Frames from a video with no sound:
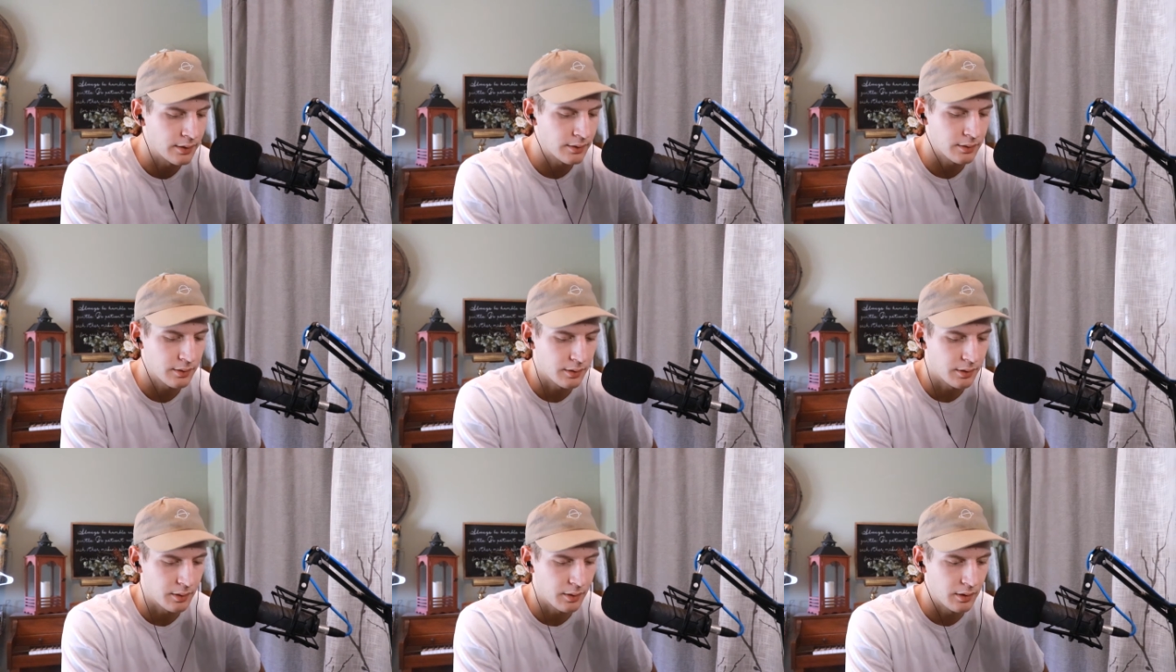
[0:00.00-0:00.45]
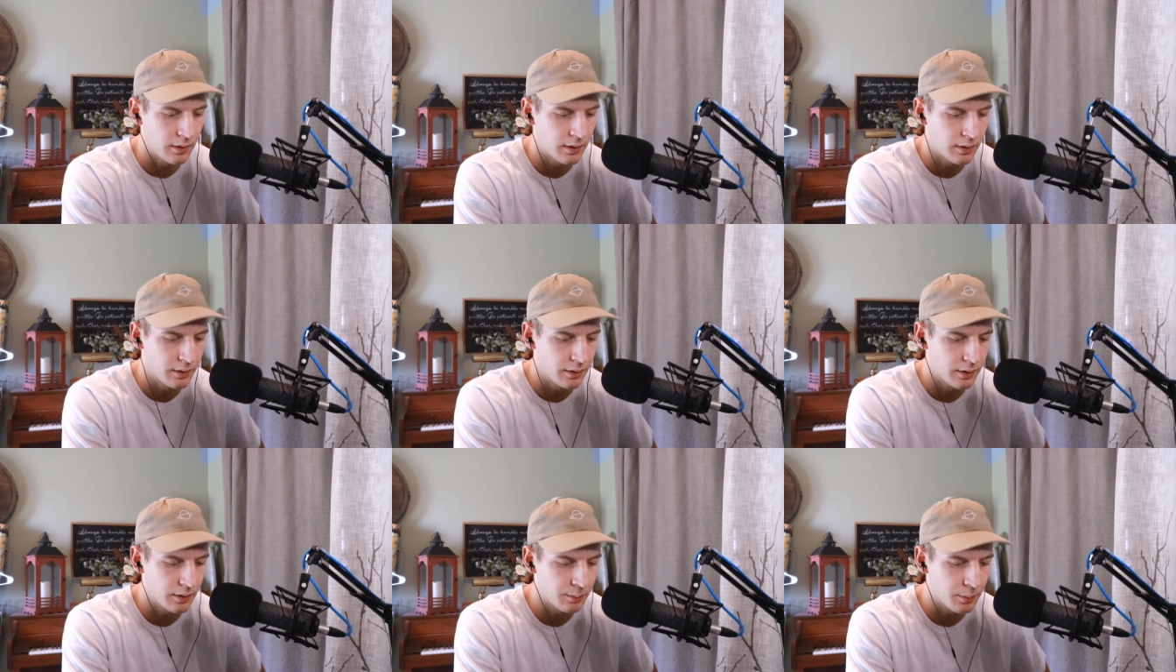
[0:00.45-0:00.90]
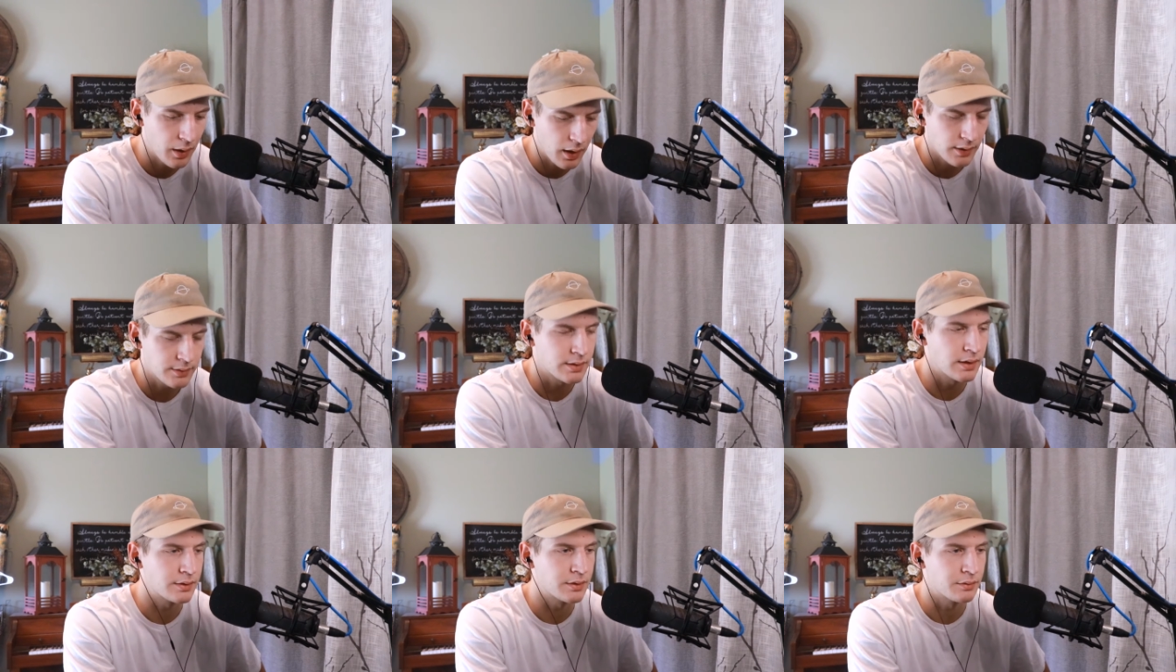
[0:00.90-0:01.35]
the
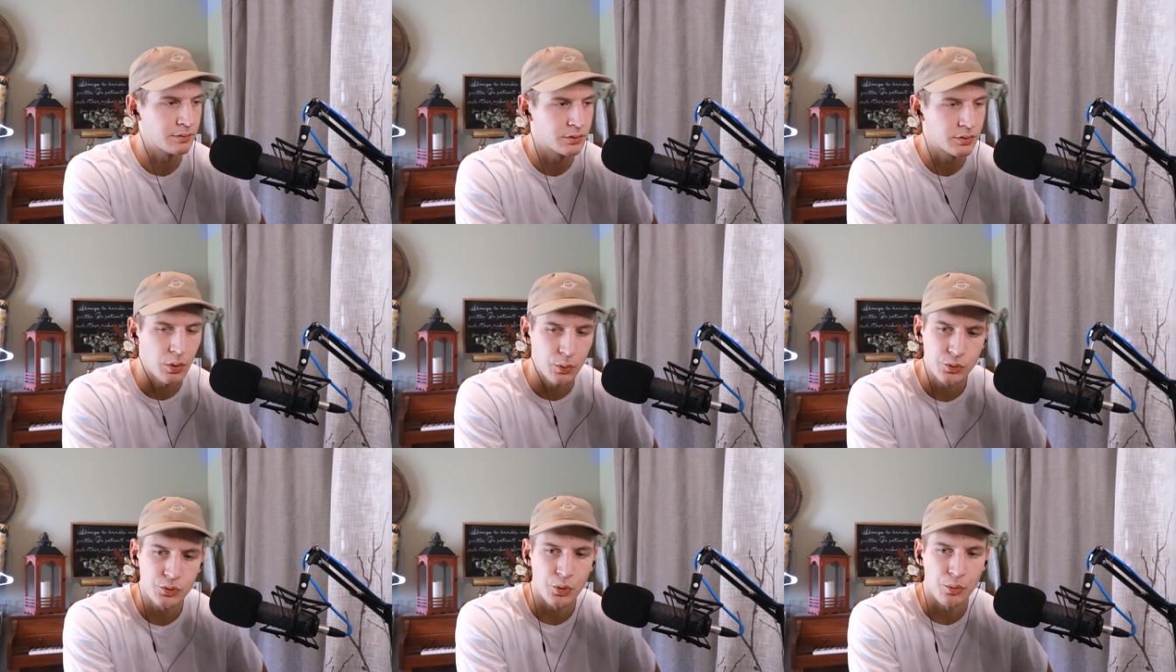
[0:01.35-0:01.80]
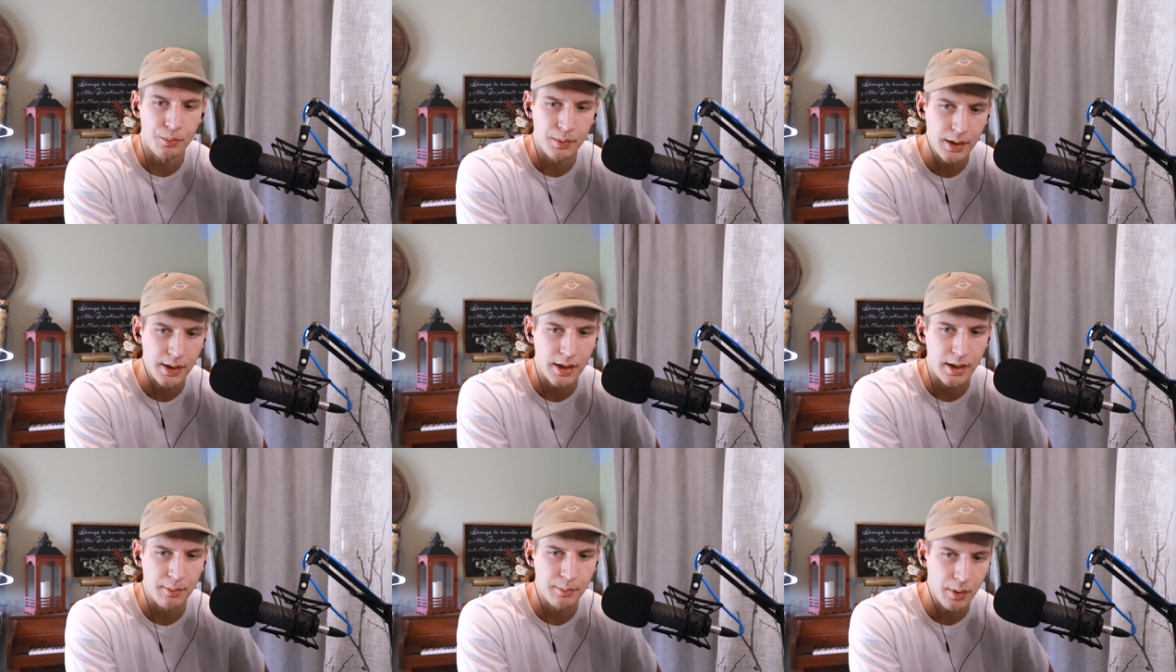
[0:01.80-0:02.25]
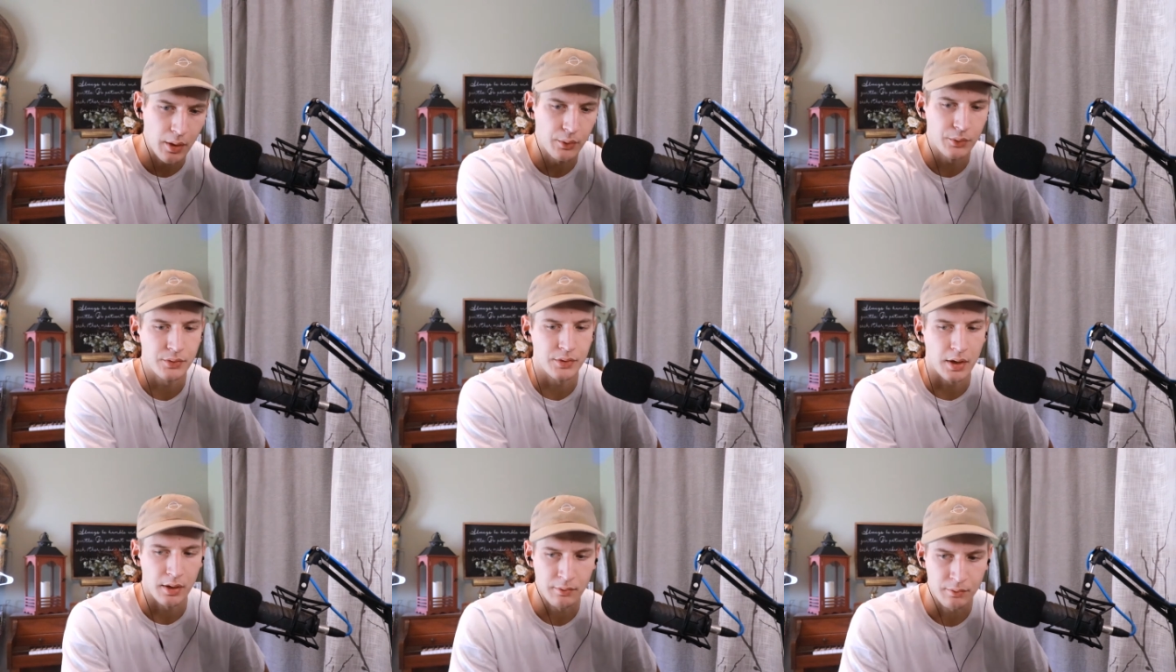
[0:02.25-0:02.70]
process of social media
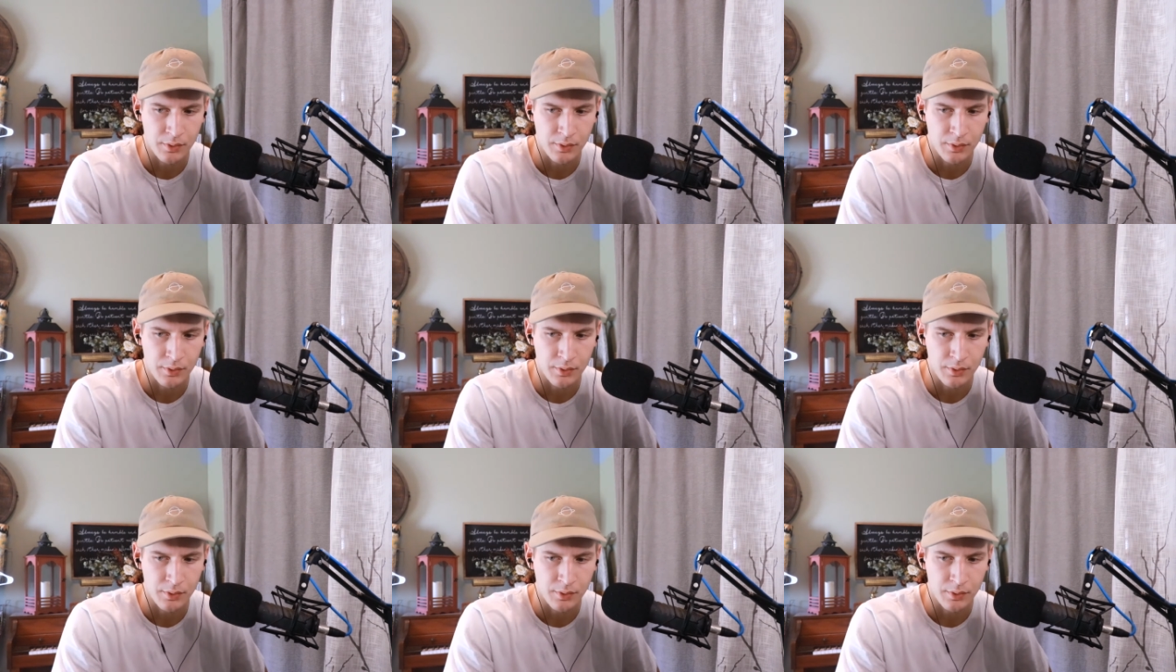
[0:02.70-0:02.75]
posting